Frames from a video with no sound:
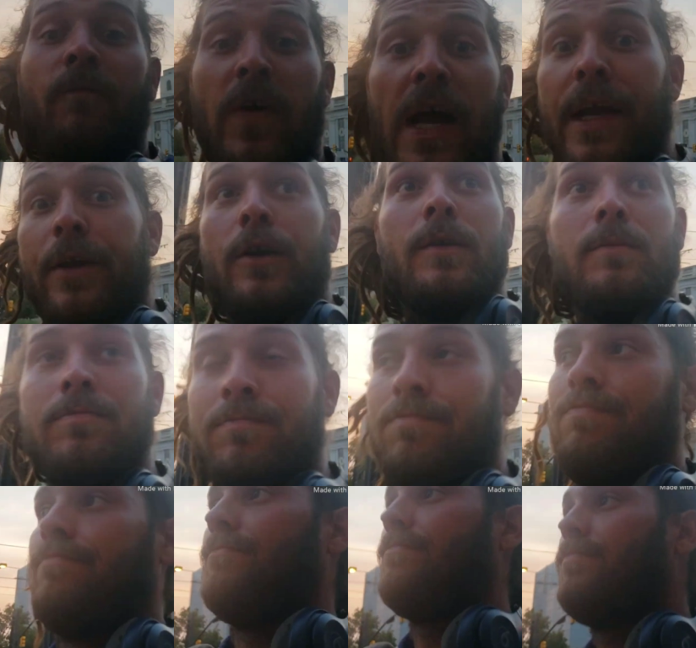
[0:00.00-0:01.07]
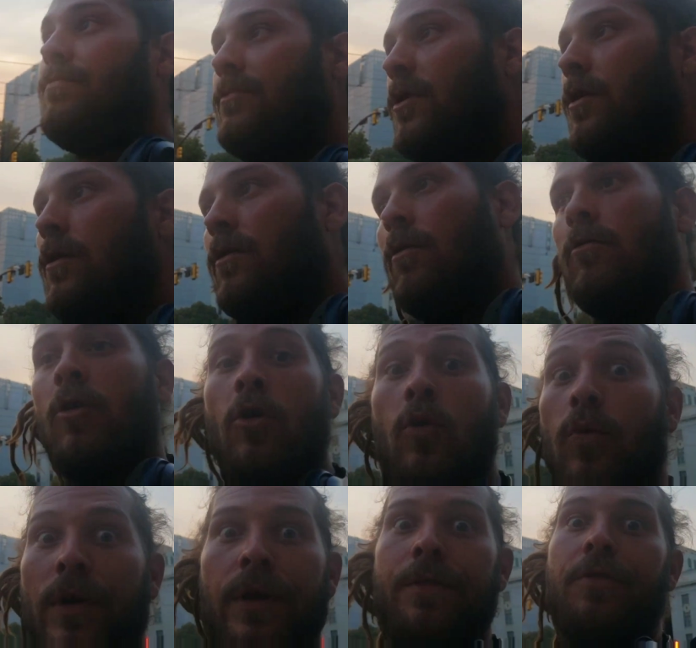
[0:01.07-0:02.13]
fire. Who
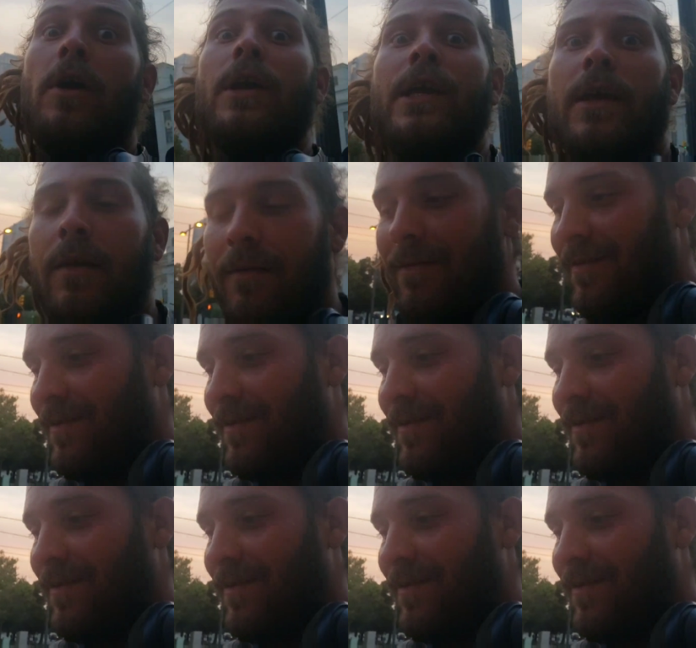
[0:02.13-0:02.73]
would have thunk it?